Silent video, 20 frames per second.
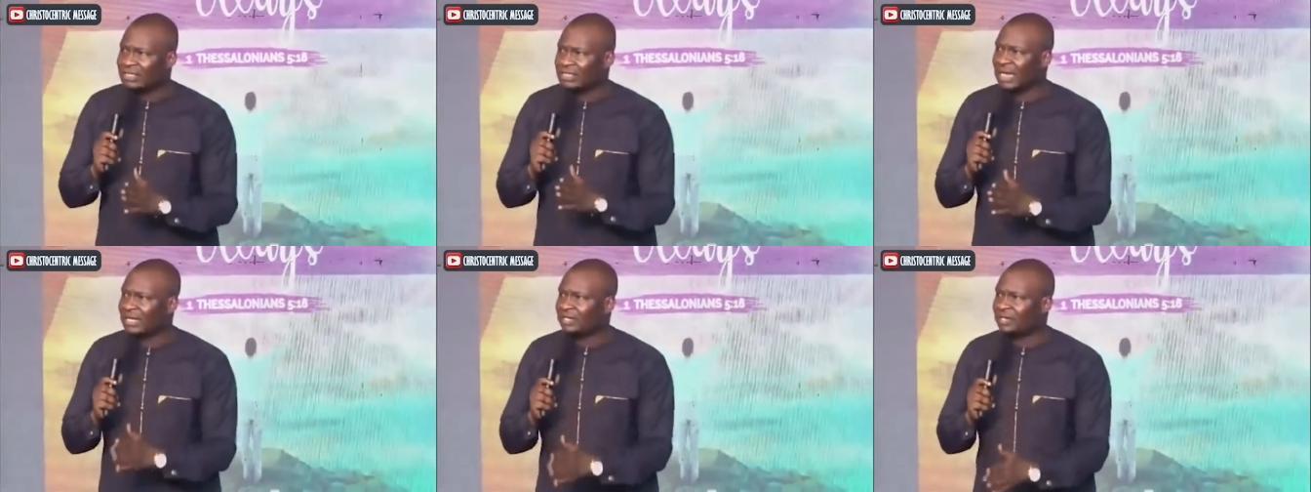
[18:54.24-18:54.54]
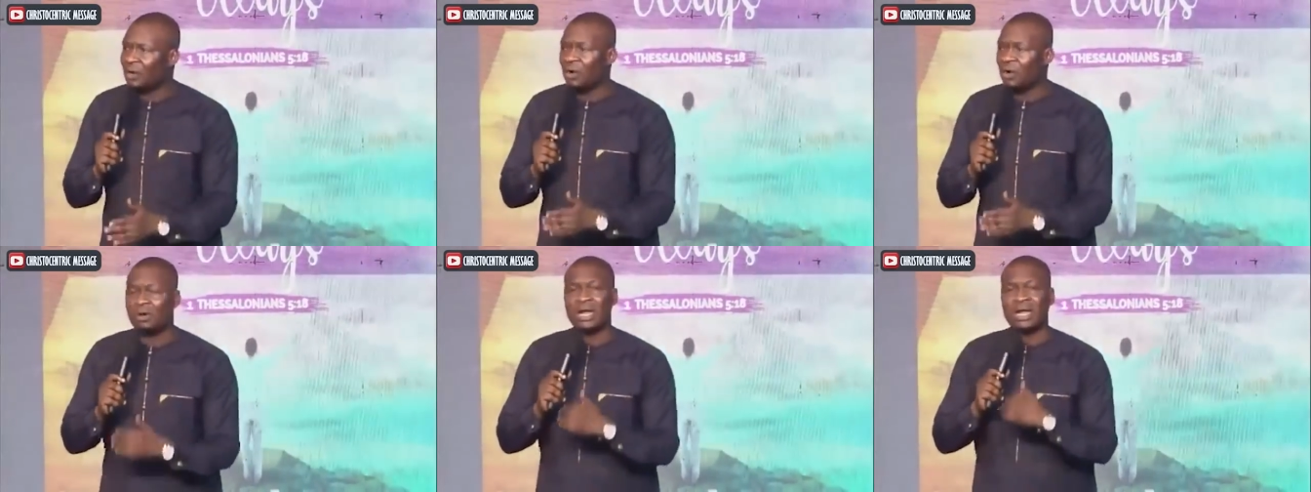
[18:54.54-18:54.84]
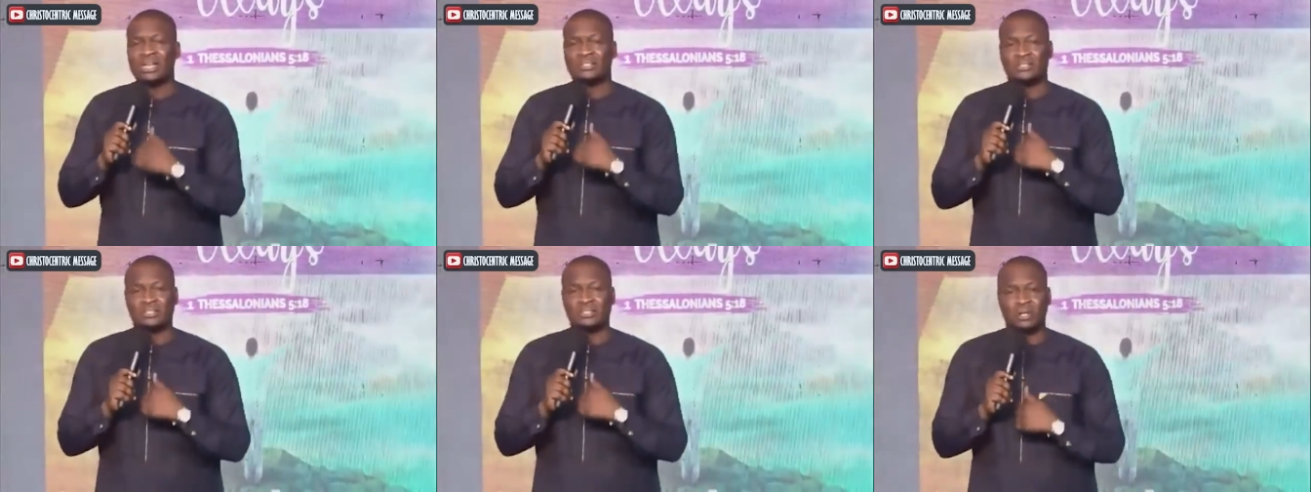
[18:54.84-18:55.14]
that God
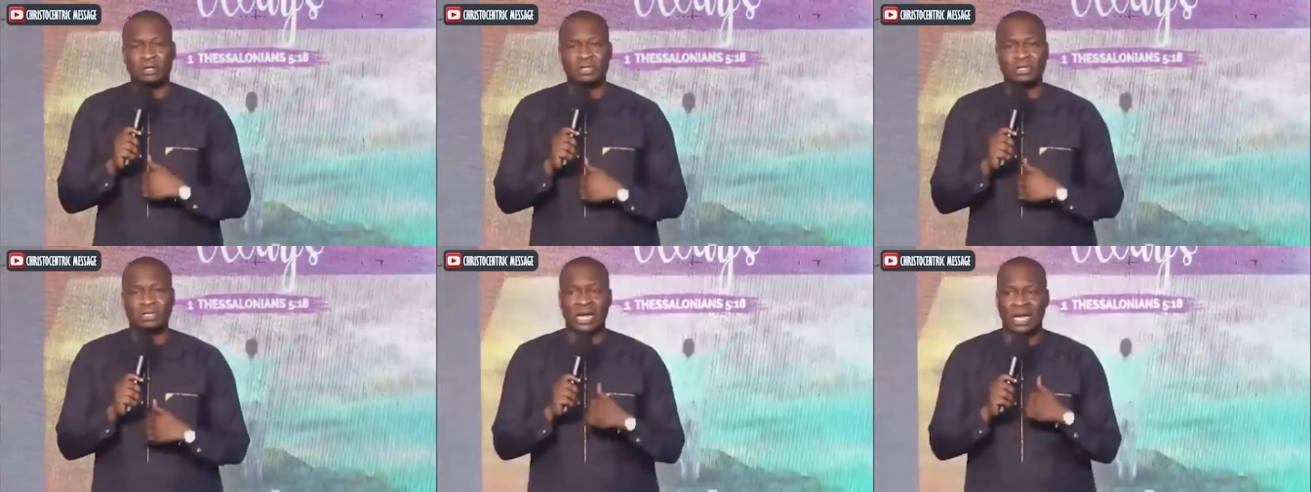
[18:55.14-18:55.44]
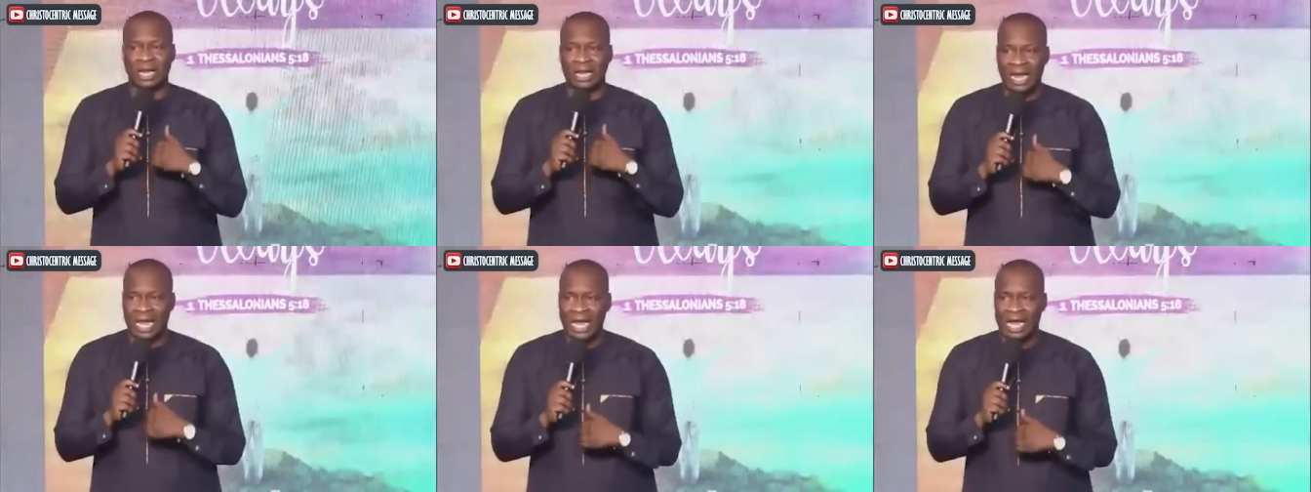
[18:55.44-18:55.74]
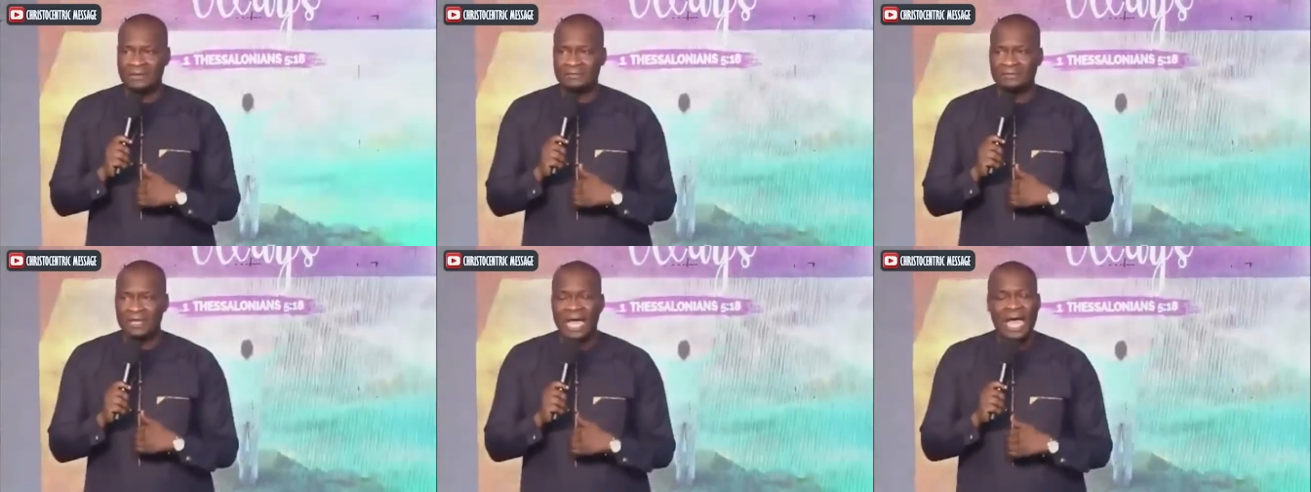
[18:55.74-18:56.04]
has done in our
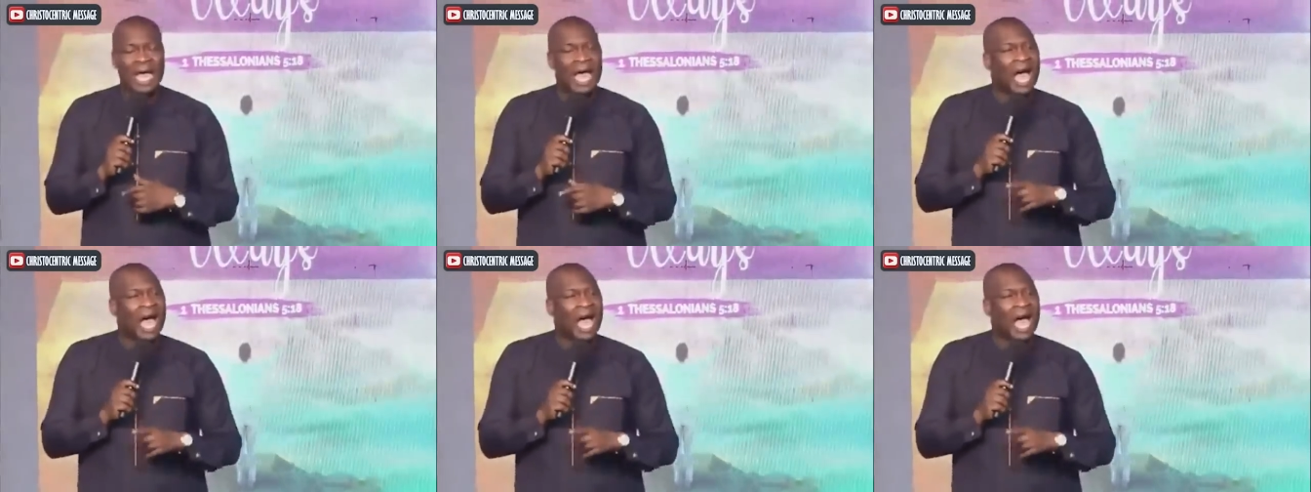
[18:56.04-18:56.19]
life.